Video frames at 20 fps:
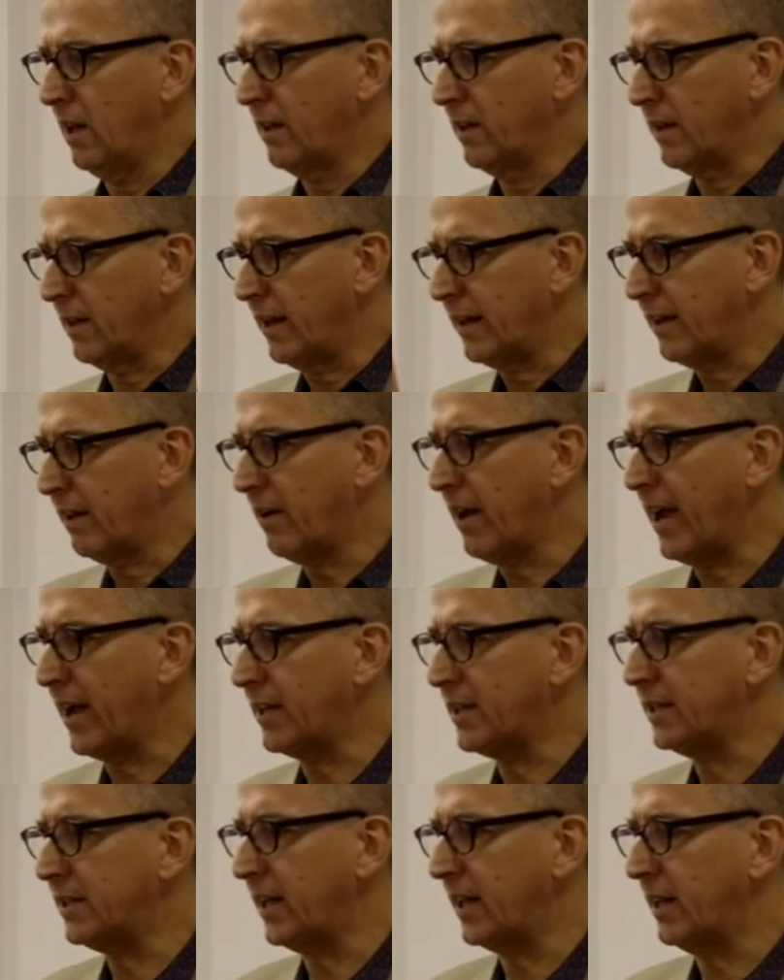The lady who
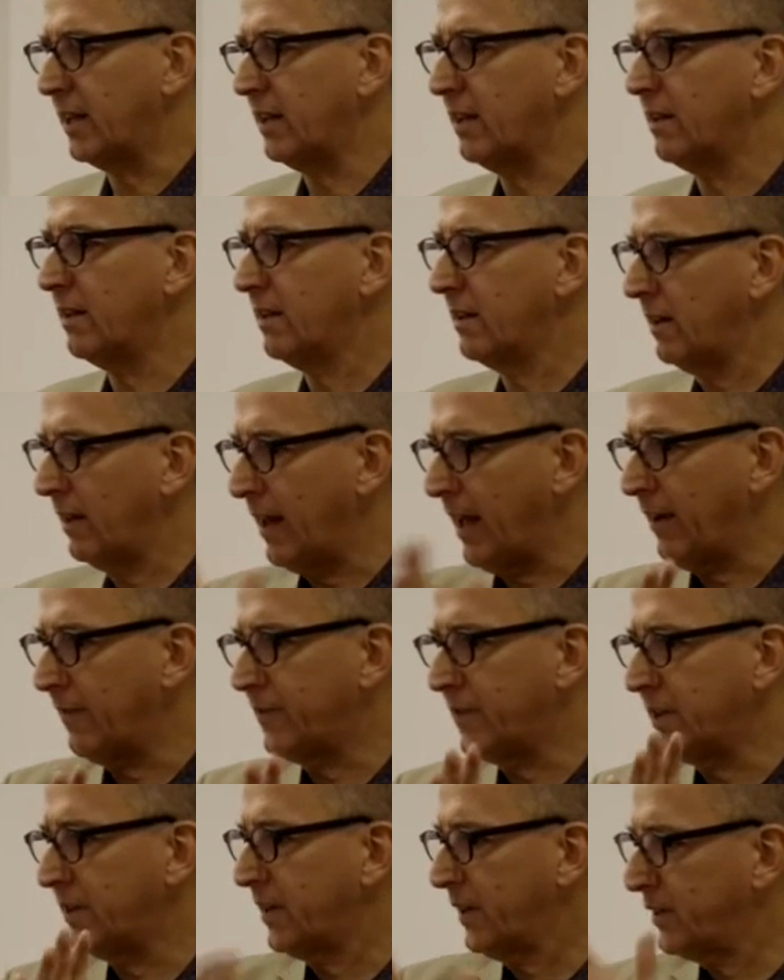hated it
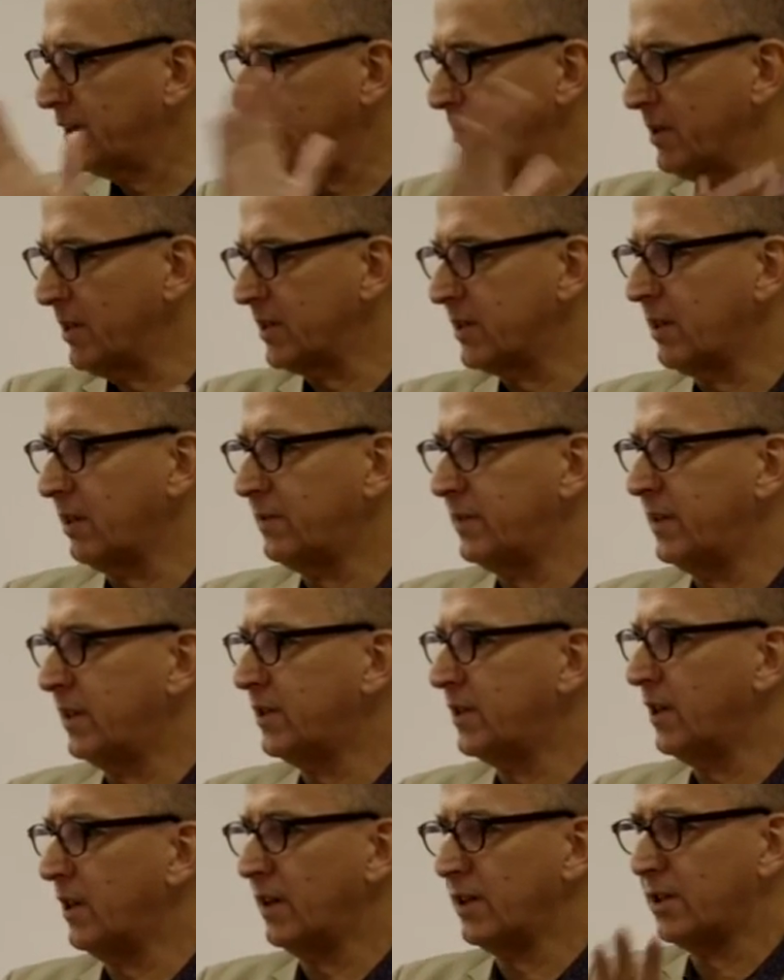left and did some other stuff in the
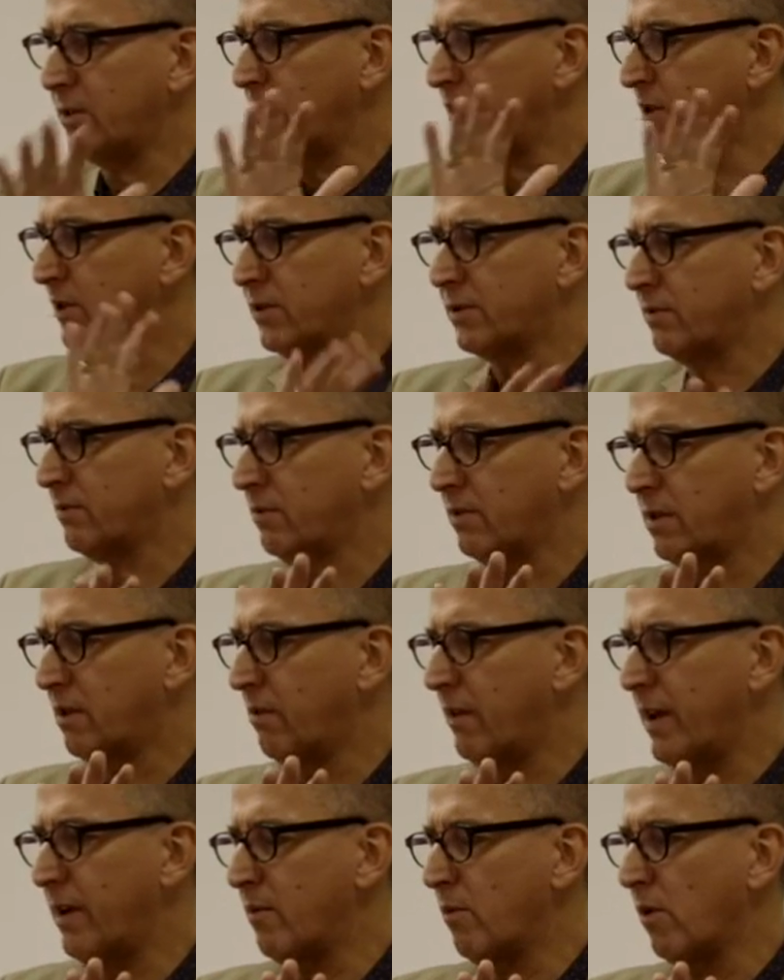church, which was
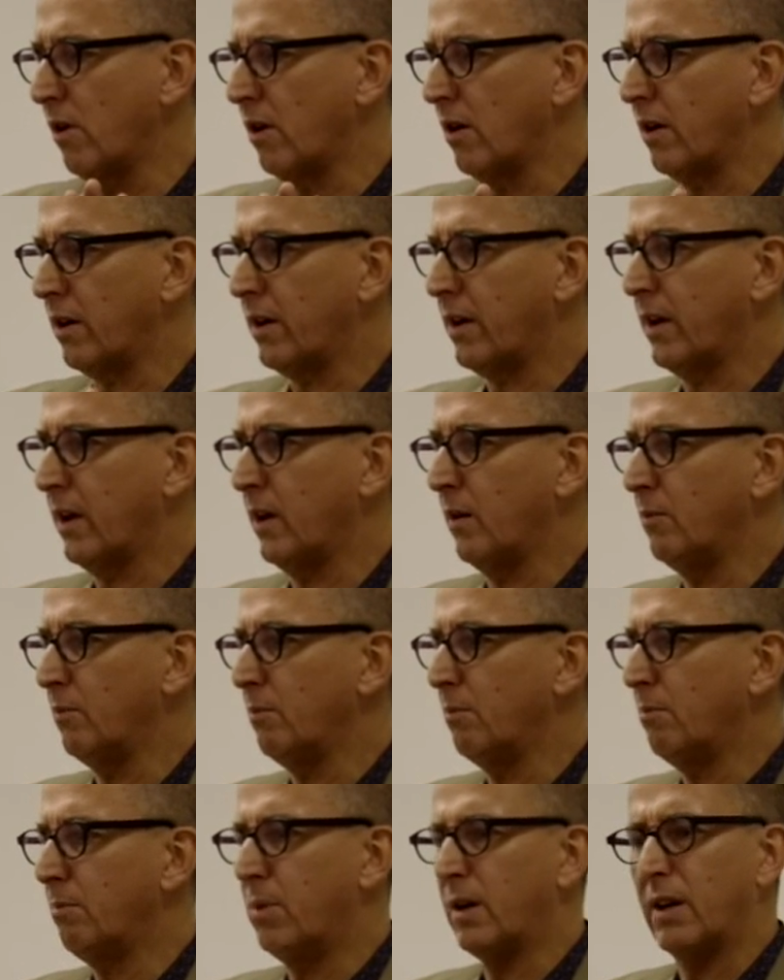great work,
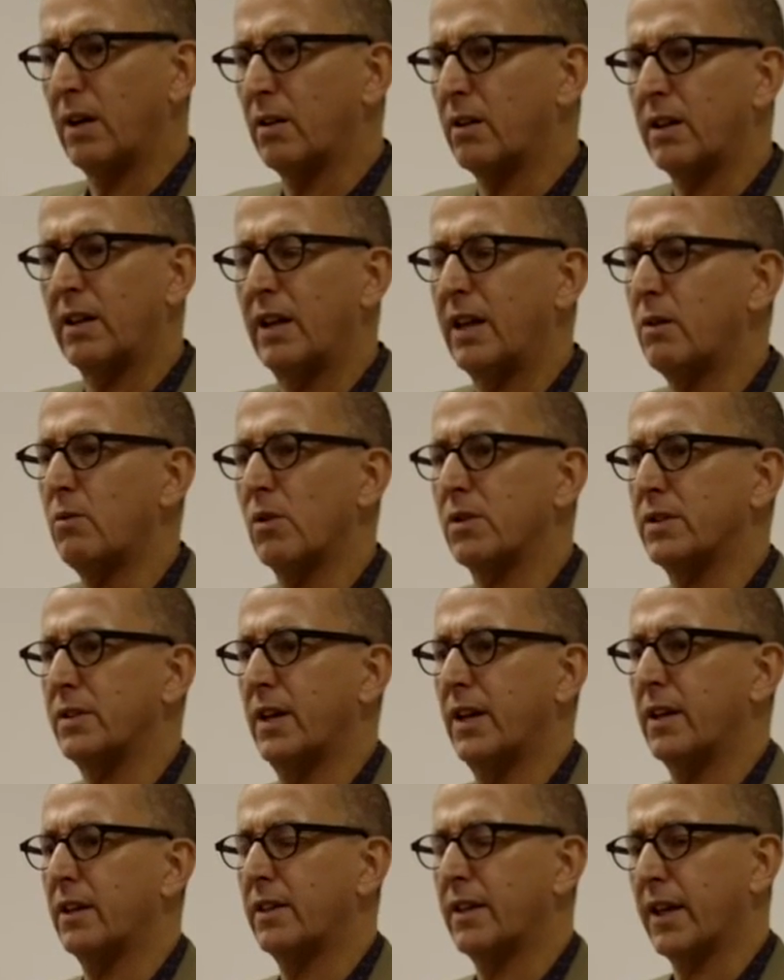but it clearly wasn't
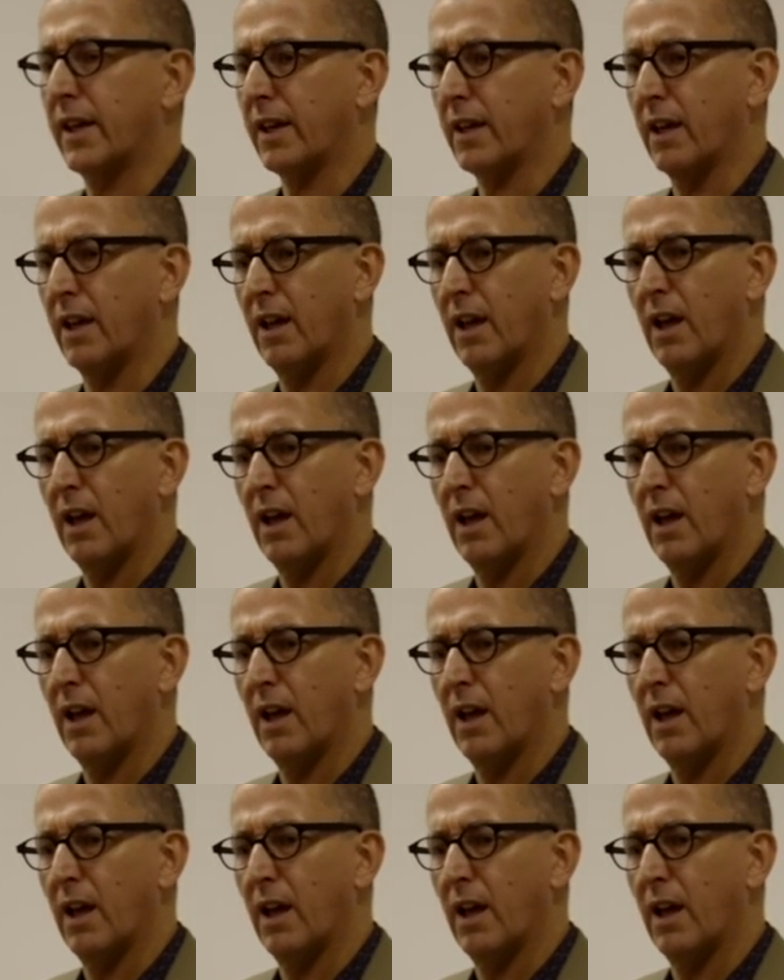her thing.